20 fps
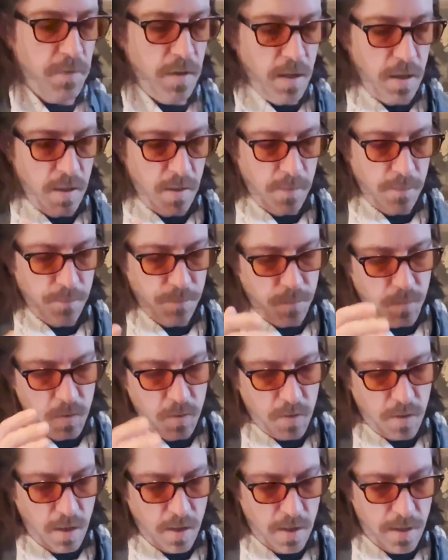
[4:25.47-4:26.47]
and
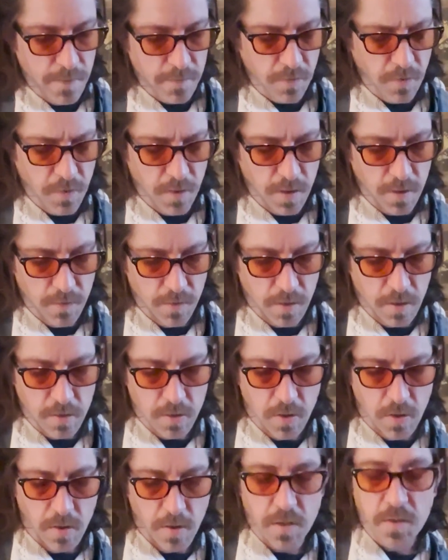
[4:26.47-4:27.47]
you kind of have to think of the
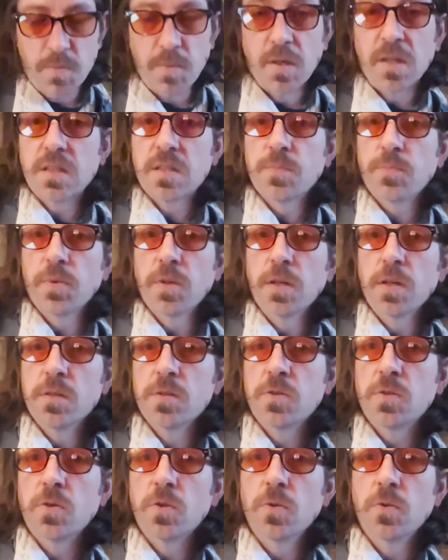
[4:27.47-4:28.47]
guitar as being split in
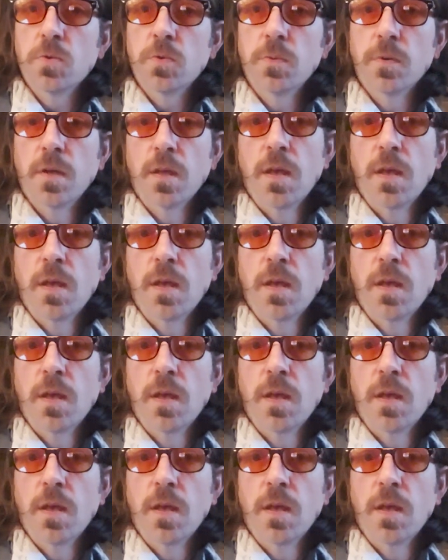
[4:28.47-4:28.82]
two,